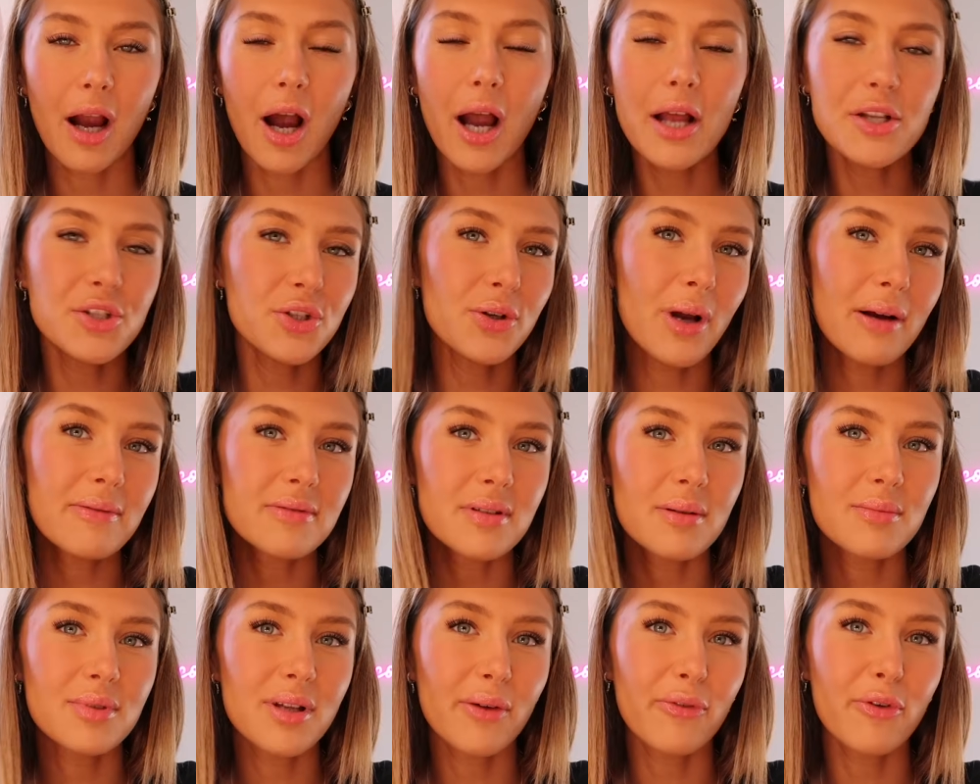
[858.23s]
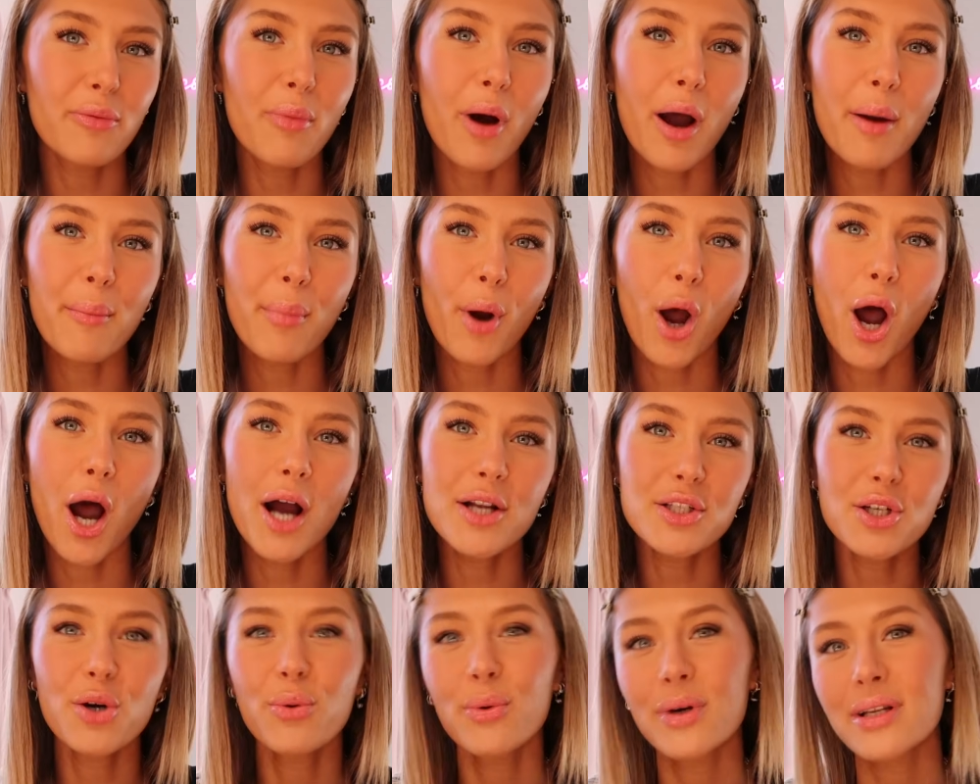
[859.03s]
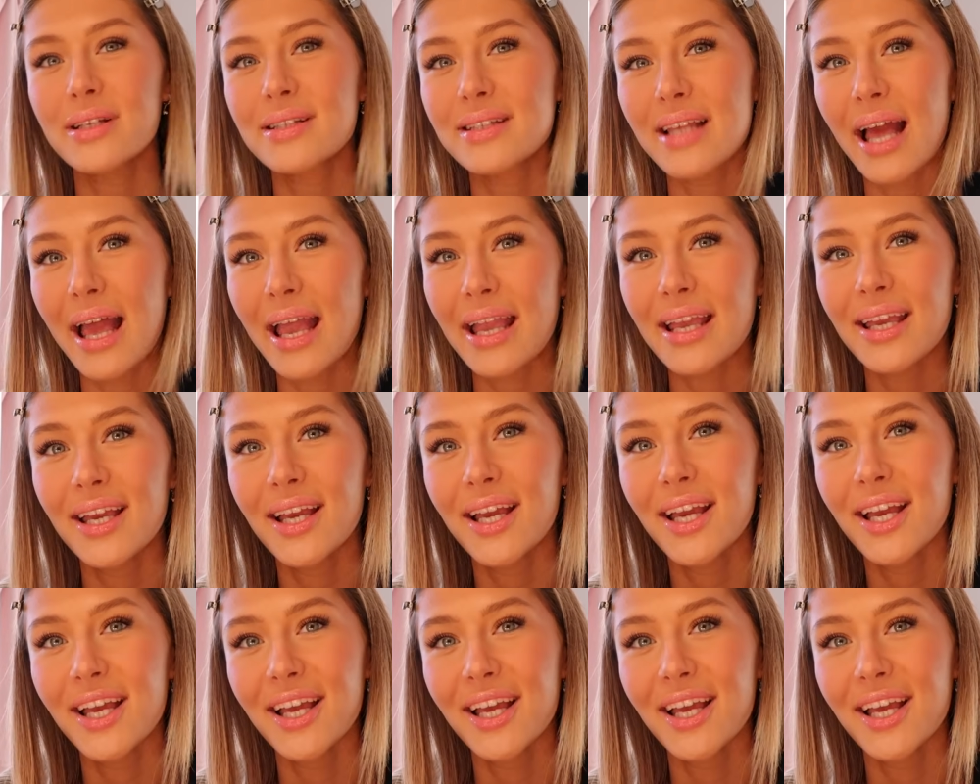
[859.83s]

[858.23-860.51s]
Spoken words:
I do have some stuff in mind, but I don't want to say,